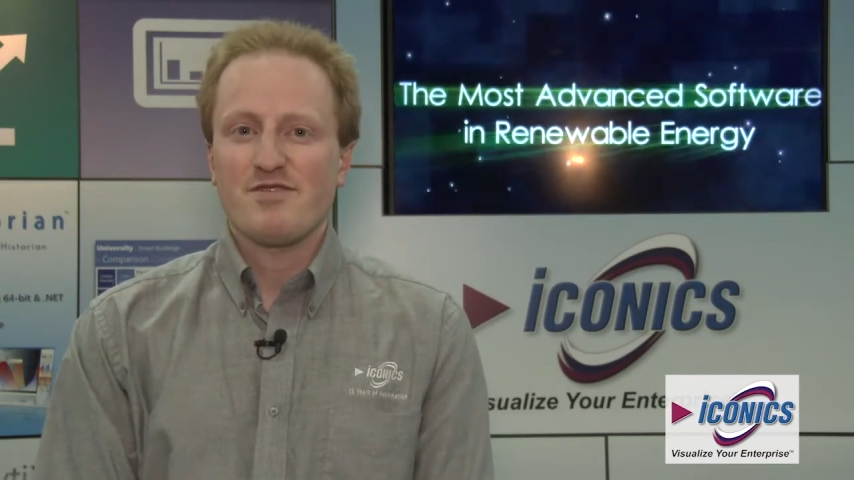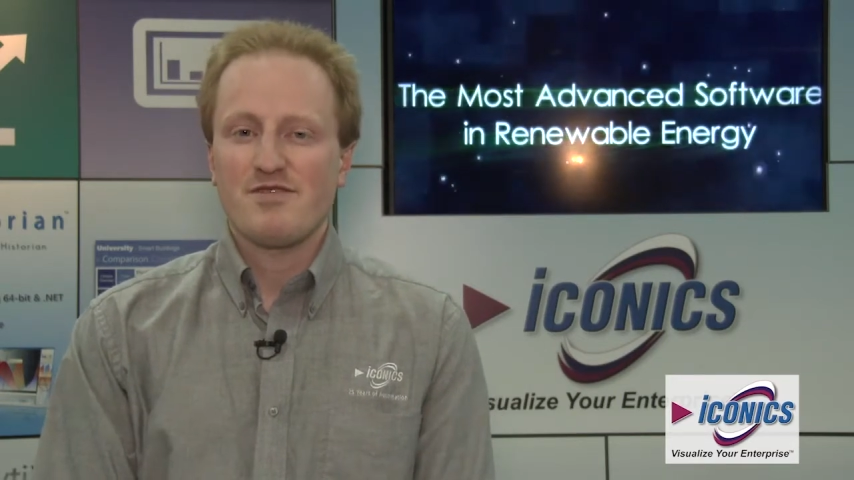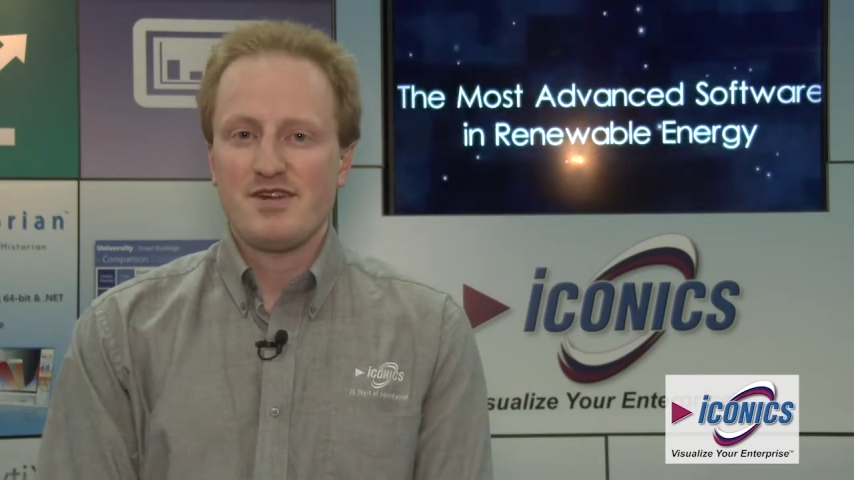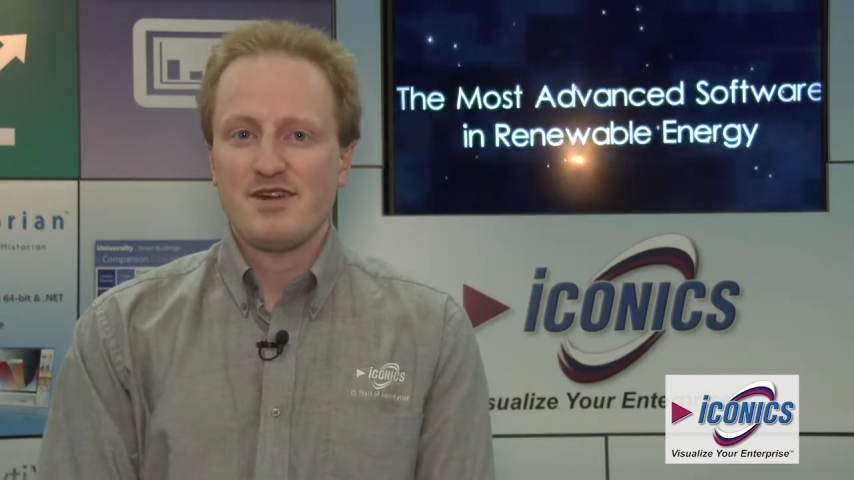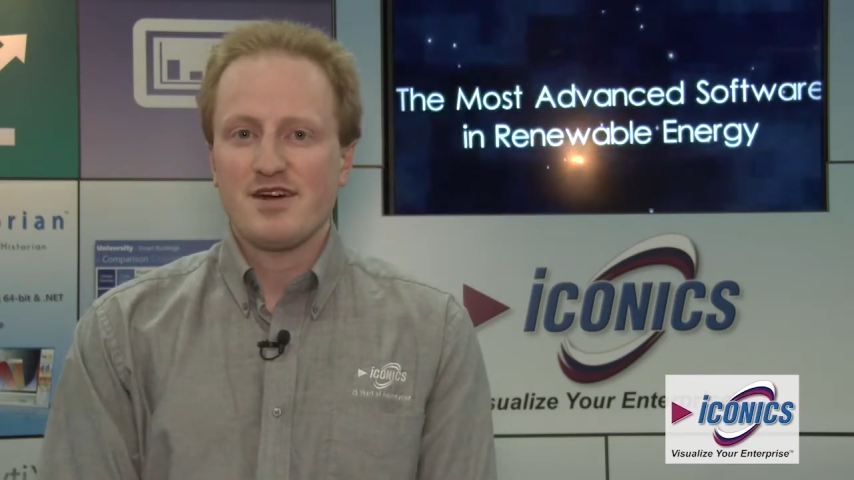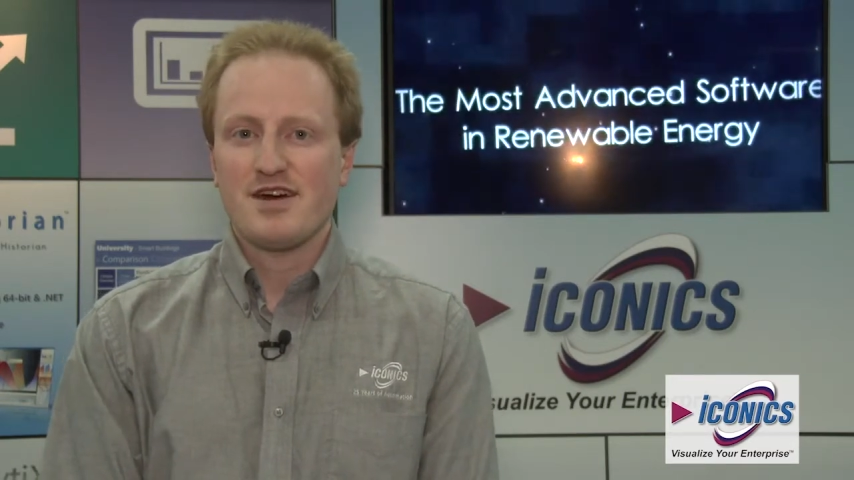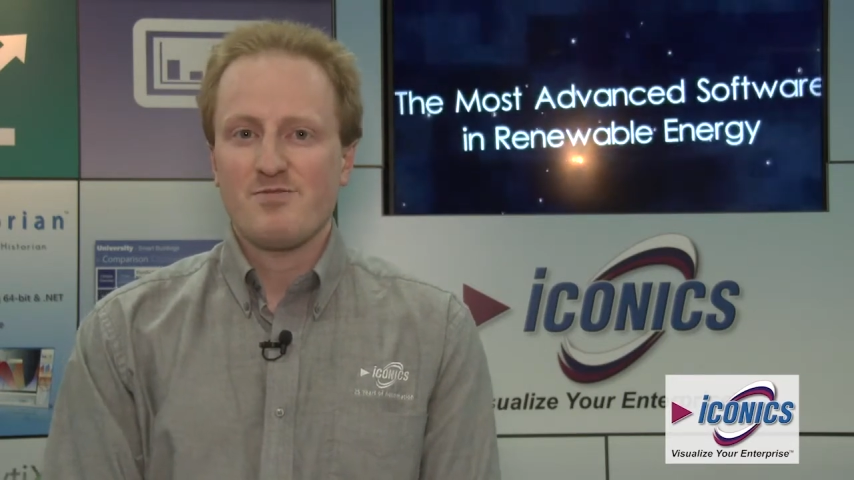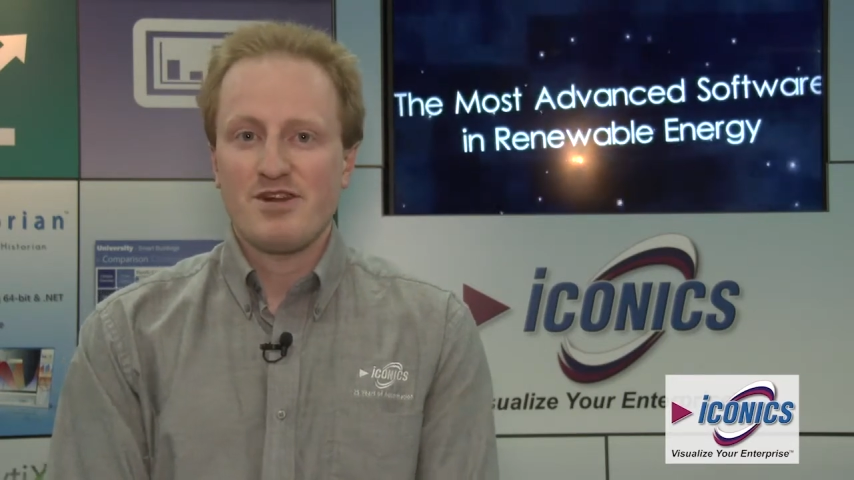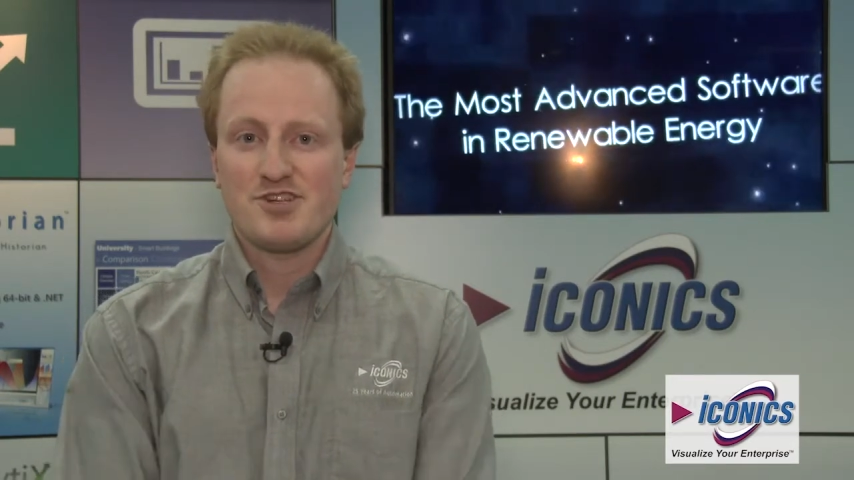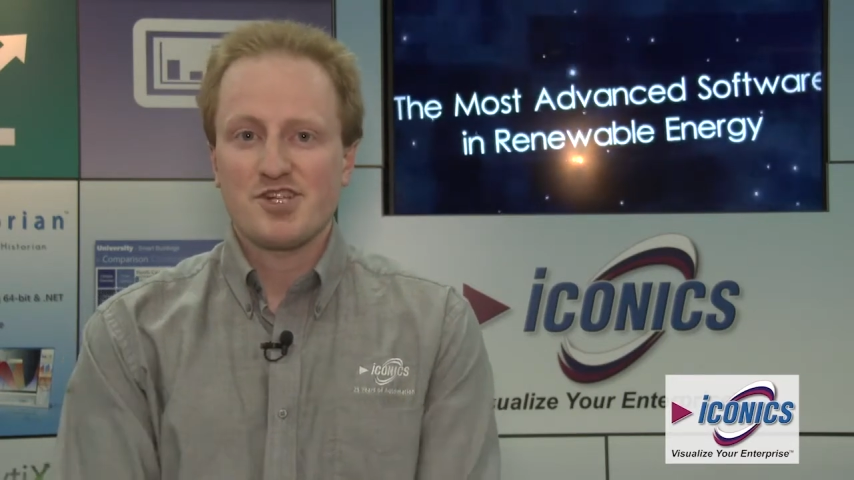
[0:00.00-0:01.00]
the
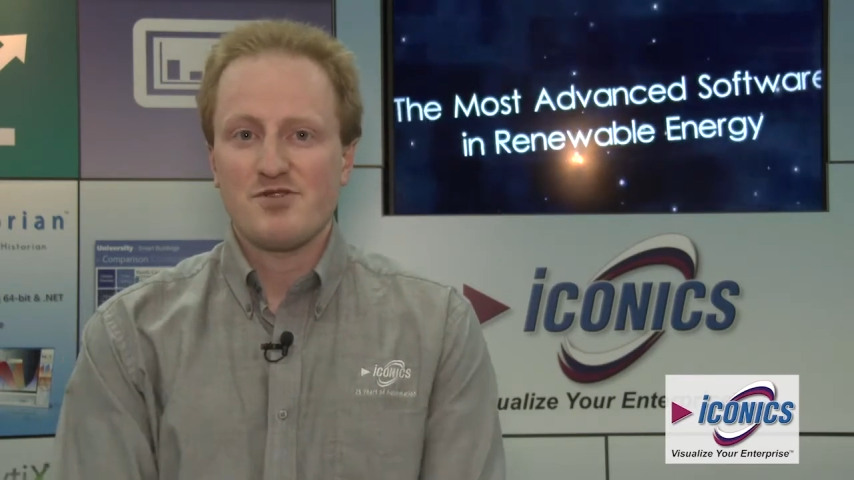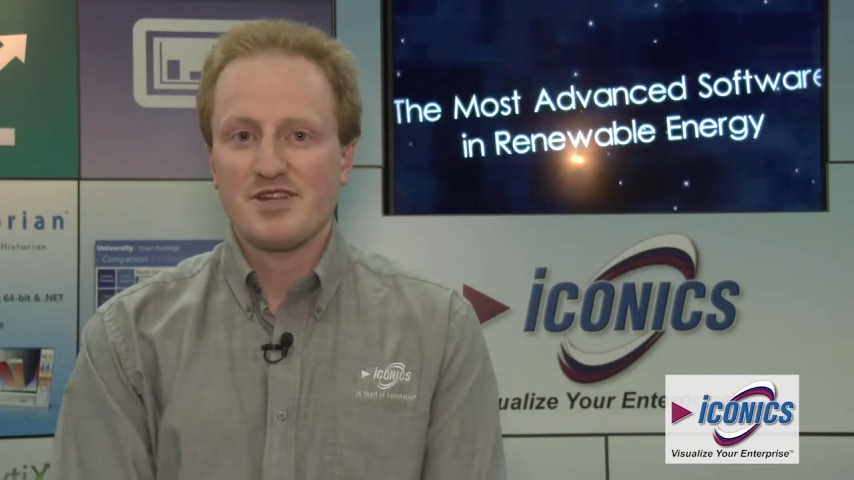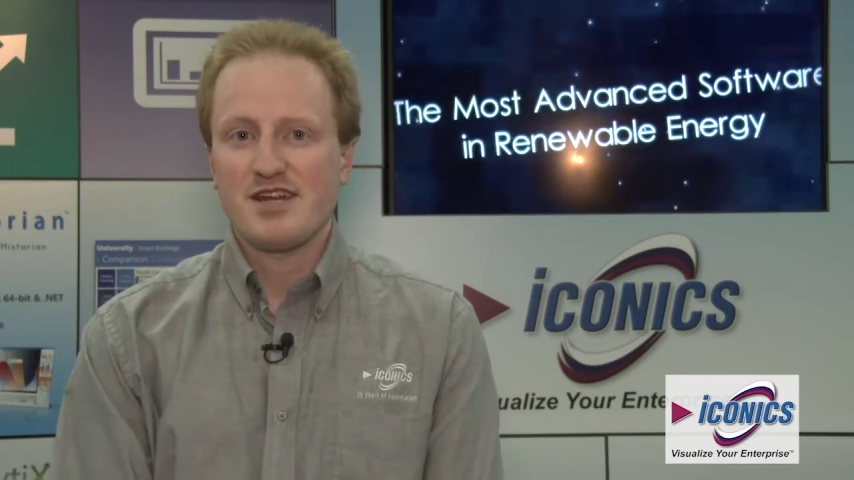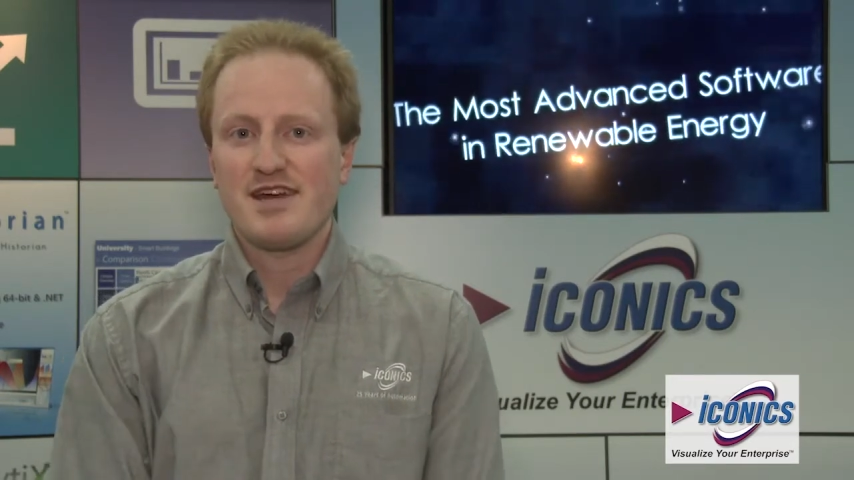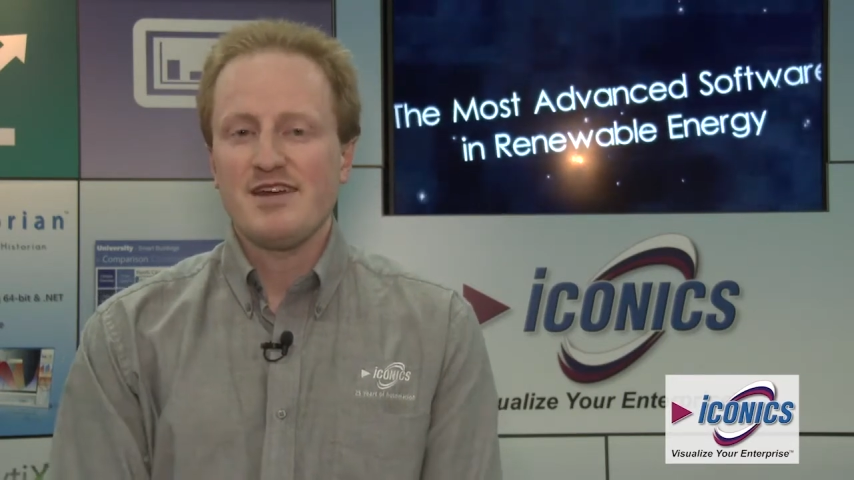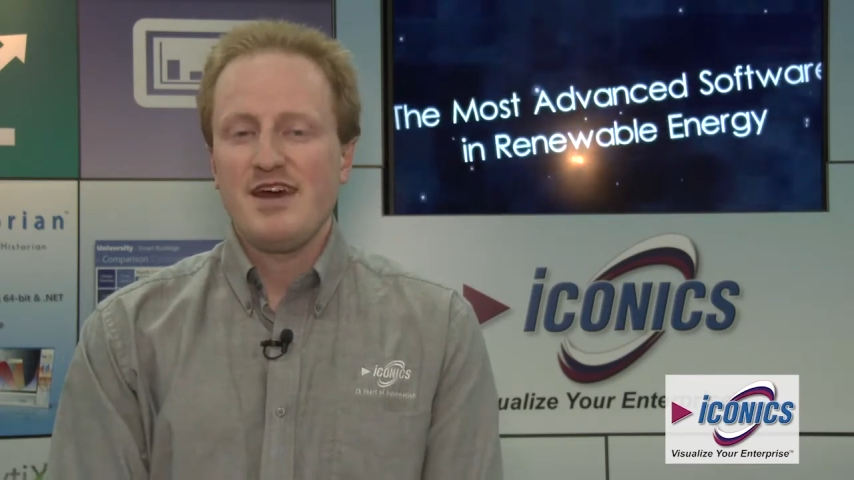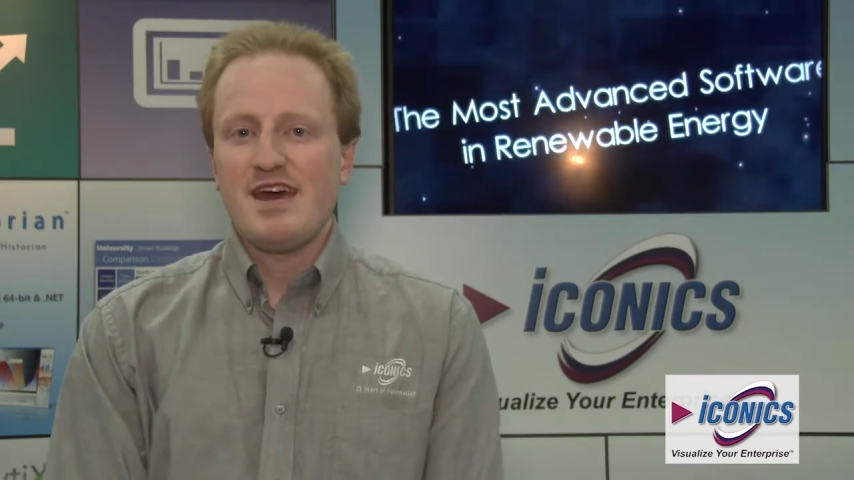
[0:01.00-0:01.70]
Wind show today,